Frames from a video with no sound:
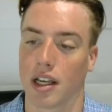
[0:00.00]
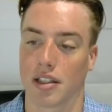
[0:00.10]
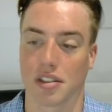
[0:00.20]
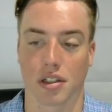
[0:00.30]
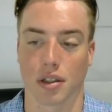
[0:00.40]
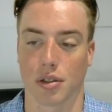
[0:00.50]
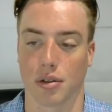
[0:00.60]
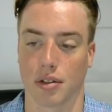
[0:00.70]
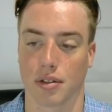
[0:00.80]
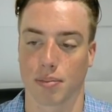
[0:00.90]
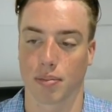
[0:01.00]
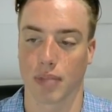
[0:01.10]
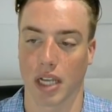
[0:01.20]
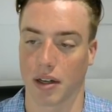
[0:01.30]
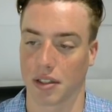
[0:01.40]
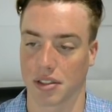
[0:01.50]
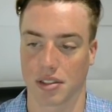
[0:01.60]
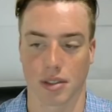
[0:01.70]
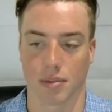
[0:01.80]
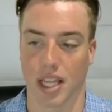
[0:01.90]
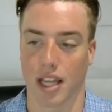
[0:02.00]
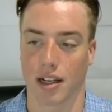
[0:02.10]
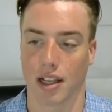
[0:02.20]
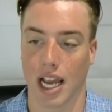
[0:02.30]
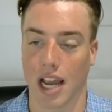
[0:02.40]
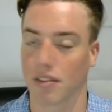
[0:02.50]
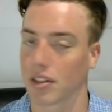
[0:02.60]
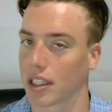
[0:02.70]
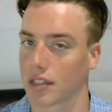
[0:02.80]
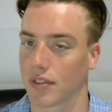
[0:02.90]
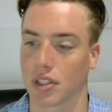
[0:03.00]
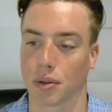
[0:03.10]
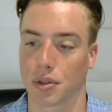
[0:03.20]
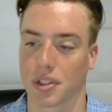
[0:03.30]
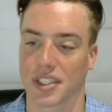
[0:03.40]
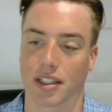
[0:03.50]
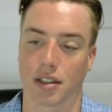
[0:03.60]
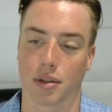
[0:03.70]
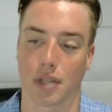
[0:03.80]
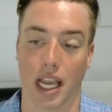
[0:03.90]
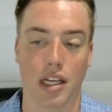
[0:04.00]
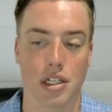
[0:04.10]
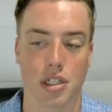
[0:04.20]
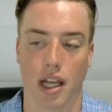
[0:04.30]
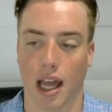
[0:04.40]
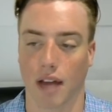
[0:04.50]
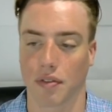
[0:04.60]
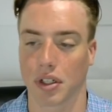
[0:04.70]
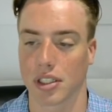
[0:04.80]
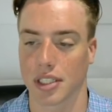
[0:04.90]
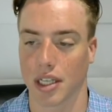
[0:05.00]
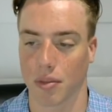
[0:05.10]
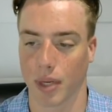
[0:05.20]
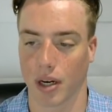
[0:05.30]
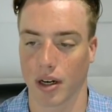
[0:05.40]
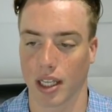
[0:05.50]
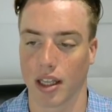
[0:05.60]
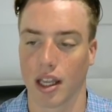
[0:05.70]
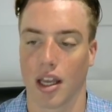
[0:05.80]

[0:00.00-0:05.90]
This includes areas that have collectivist cultures include Asia, Africa, and South America,